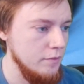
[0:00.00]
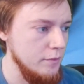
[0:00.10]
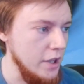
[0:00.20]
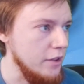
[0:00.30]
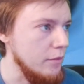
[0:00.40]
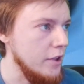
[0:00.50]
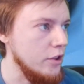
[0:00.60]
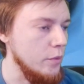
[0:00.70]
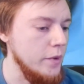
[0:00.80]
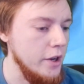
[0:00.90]
Make them think
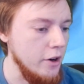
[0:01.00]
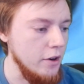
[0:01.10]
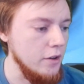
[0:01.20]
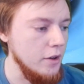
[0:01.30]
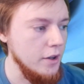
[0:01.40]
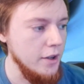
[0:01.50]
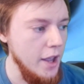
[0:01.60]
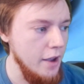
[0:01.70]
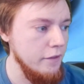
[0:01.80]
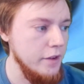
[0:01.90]
that we are
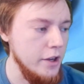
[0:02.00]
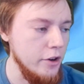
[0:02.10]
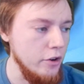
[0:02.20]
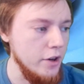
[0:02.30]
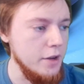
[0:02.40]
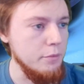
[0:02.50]
heavier in